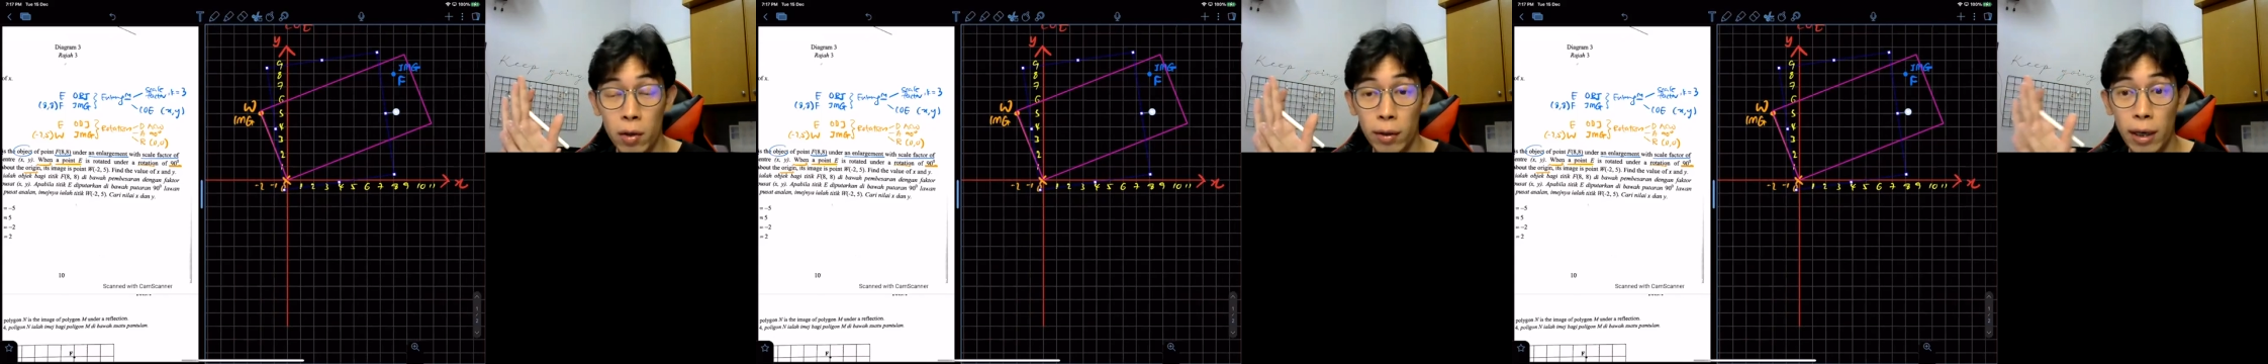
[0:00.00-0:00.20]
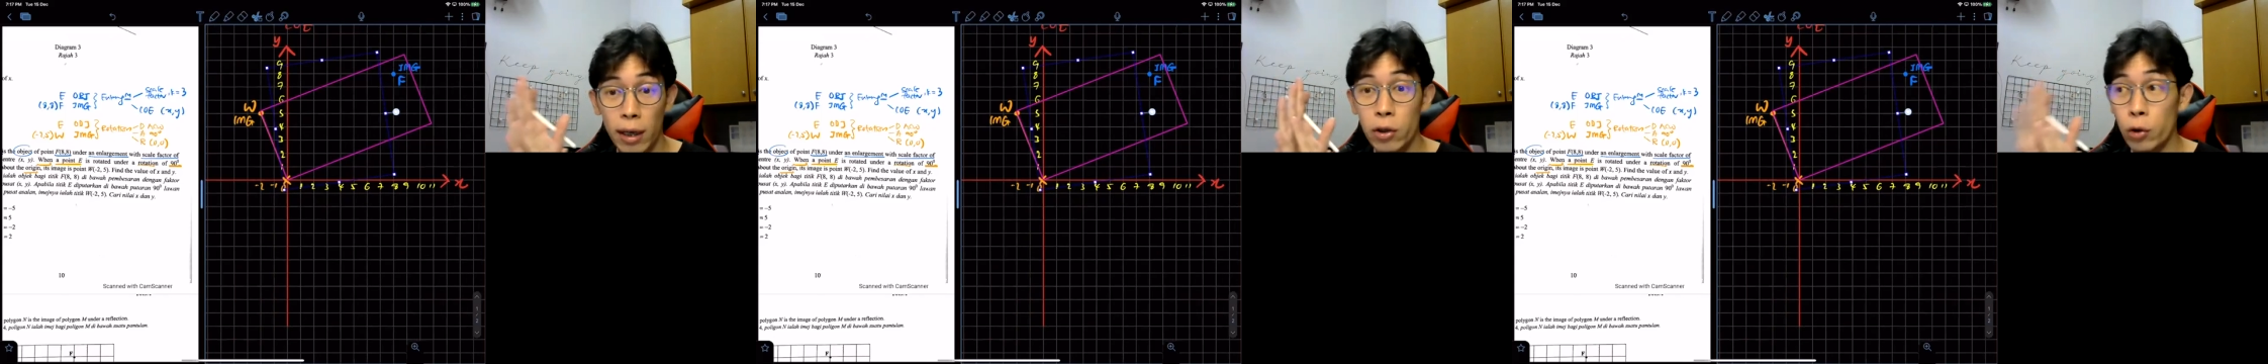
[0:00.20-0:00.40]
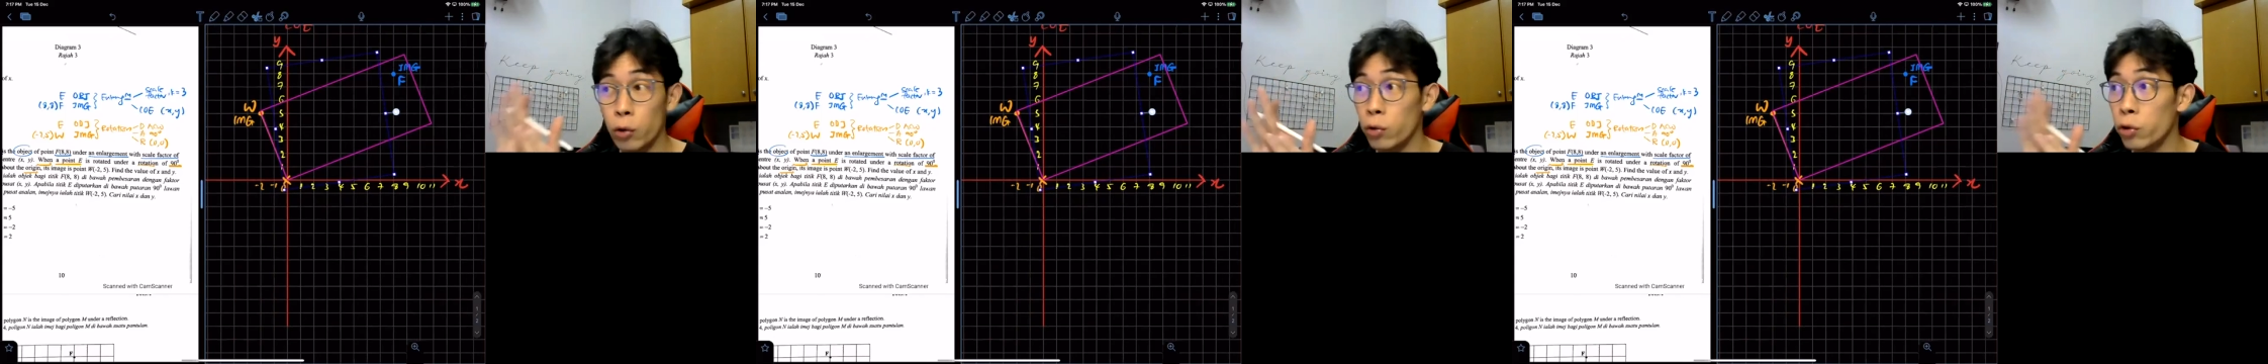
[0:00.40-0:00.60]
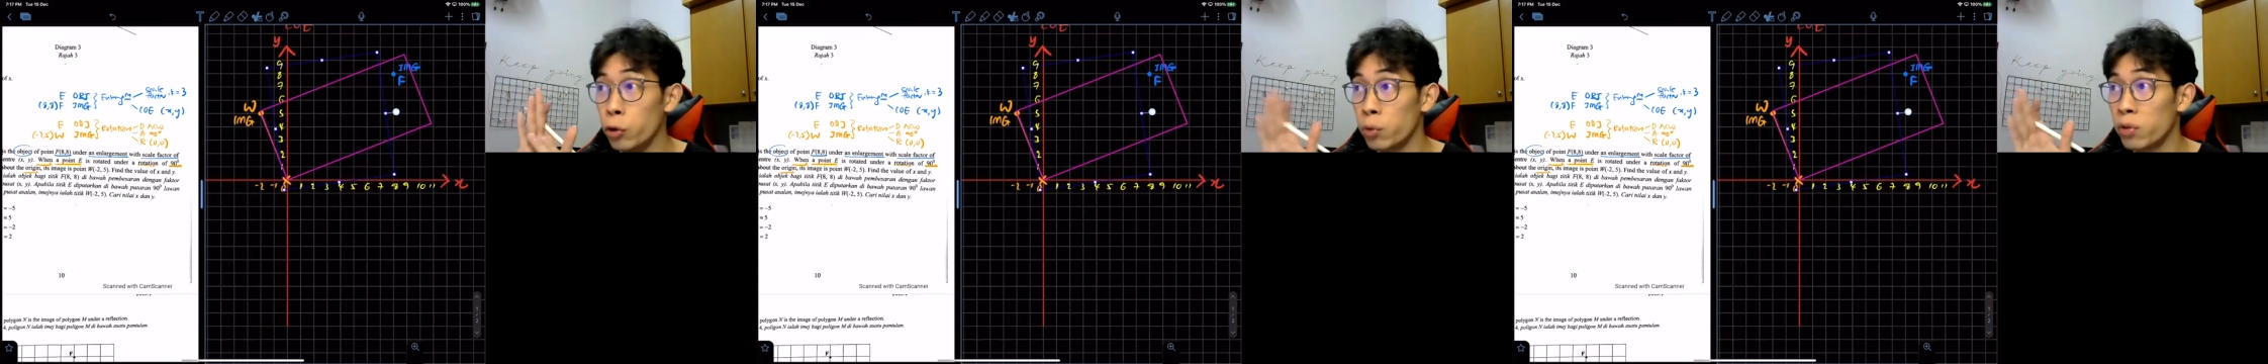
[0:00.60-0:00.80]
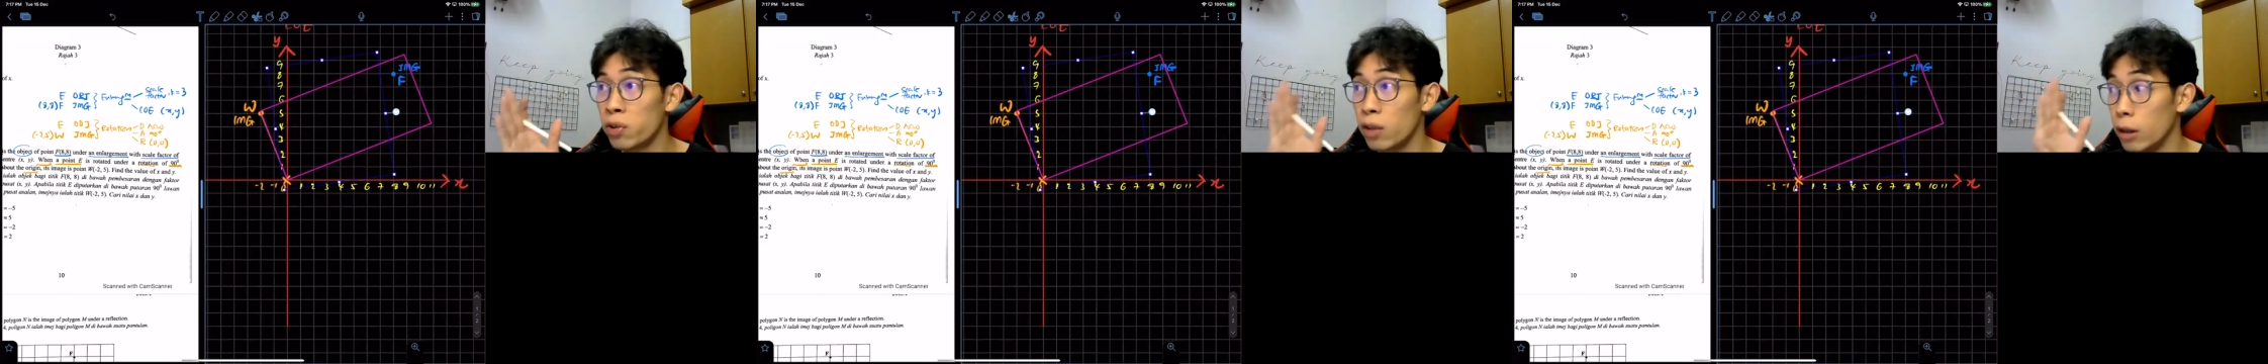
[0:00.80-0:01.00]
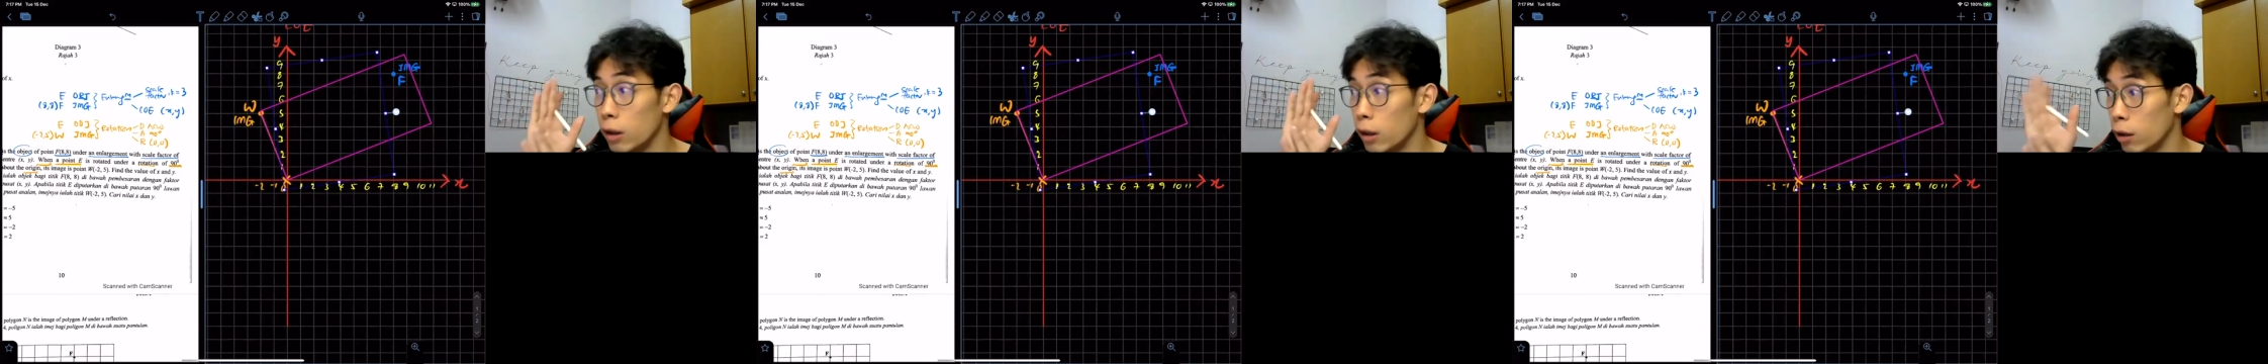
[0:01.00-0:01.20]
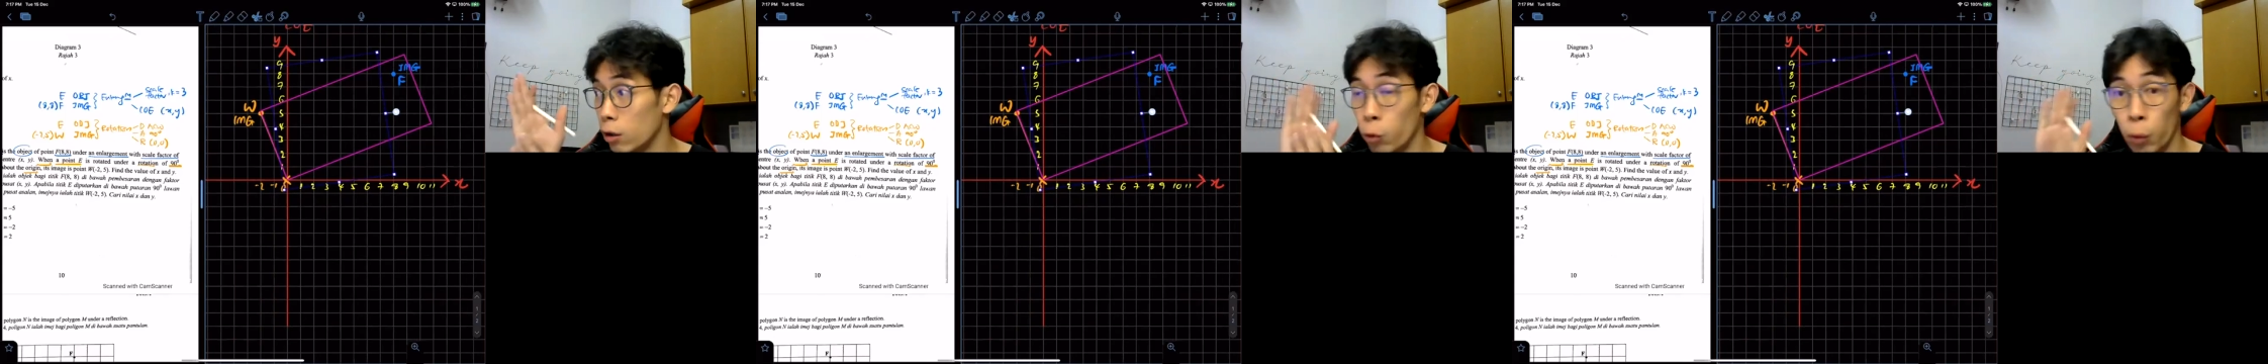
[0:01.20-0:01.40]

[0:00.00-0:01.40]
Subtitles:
Okay, you use the